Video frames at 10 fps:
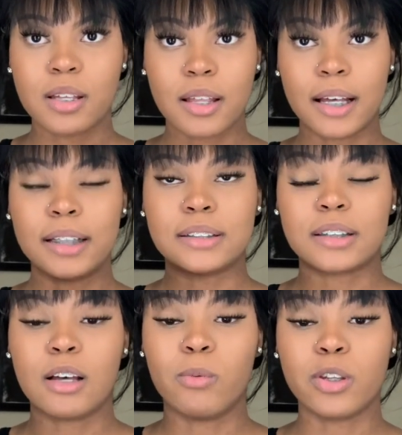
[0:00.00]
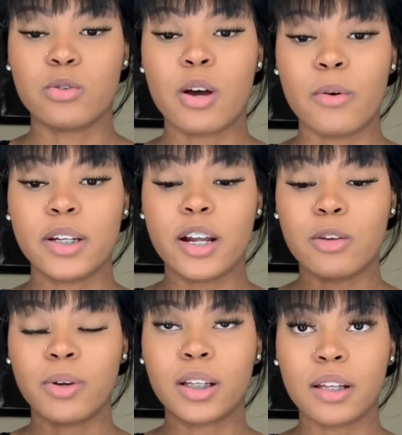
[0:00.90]
Because when you go in there,
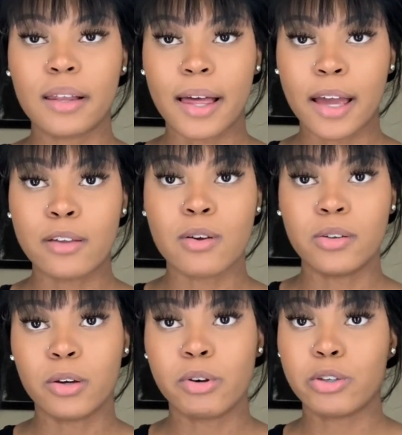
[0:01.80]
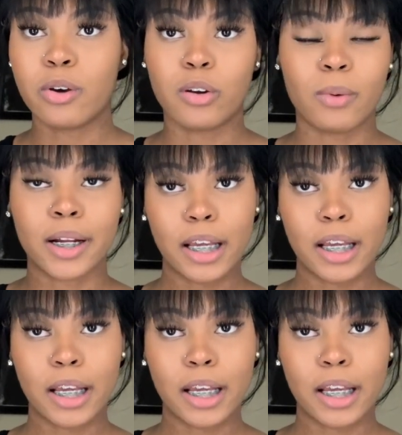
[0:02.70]
you want to look like how you're going to look when you go to work.